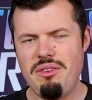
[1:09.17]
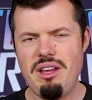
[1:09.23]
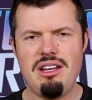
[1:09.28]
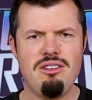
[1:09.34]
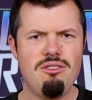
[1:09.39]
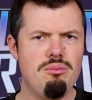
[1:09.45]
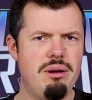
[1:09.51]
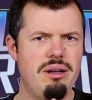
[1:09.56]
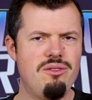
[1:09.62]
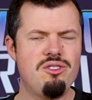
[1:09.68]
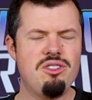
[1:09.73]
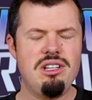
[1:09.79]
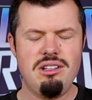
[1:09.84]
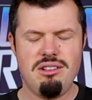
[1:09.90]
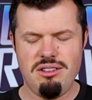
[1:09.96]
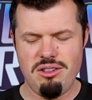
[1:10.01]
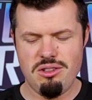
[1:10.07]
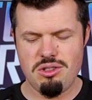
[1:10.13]
And you may have
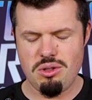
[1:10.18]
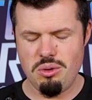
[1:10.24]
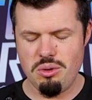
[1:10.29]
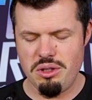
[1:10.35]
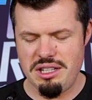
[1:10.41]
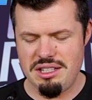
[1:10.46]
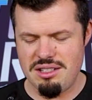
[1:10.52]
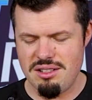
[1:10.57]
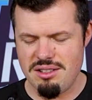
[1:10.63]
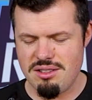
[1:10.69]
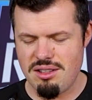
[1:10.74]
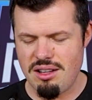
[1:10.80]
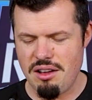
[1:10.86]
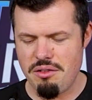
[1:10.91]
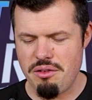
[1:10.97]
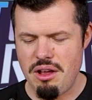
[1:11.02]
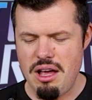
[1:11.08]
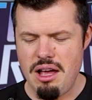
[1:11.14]
seen on the stories and
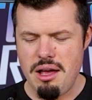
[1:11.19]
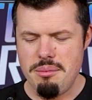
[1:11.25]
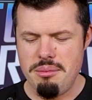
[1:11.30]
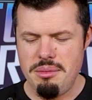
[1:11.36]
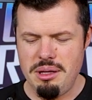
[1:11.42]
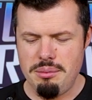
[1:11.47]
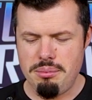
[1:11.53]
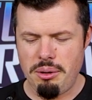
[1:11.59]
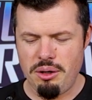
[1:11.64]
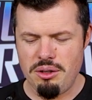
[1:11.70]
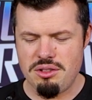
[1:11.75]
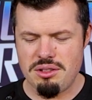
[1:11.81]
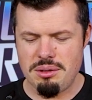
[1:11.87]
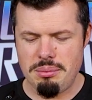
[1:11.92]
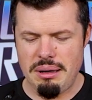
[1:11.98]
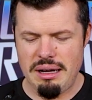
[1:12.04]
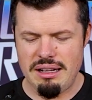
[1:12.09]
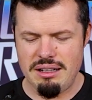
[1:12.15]
stuff me post
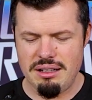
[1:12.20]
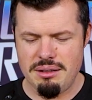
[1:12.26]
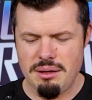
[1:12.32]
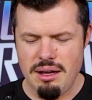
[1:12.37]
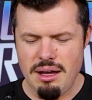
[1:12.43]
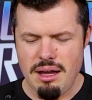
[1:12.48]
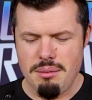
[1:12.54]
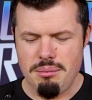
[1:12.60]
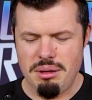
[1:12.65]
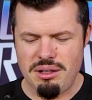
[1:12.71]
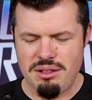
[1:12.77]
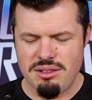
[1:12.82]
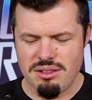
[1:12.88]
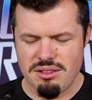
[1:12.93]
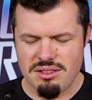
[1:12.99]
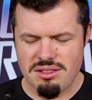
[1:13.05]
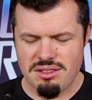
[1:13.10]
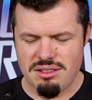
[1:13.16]
about it,
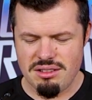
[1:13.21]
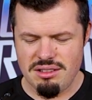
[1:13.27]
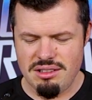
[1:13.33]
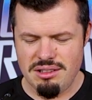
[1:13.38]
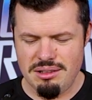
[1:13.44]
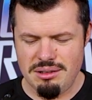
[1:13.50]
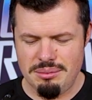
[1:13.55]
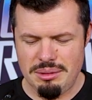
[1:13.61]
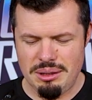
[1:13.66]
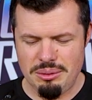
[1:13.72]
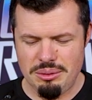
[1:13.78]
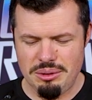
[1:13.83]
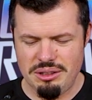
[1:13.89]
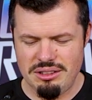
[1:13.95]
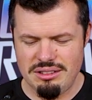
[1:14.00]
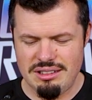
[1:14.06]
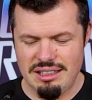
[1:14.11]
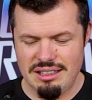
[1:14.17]
because oh my
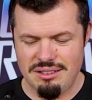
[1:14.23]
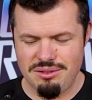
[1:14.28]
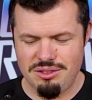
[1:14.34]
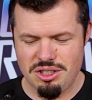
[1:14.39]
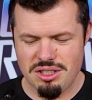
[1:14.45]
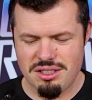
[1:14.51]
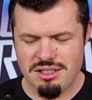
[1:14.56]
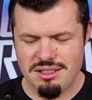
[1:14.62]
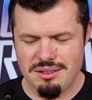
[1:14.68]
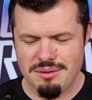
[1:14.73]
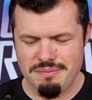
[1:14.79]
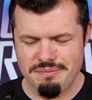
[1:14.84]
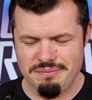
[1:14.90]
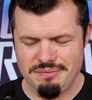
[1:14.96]
word, they've just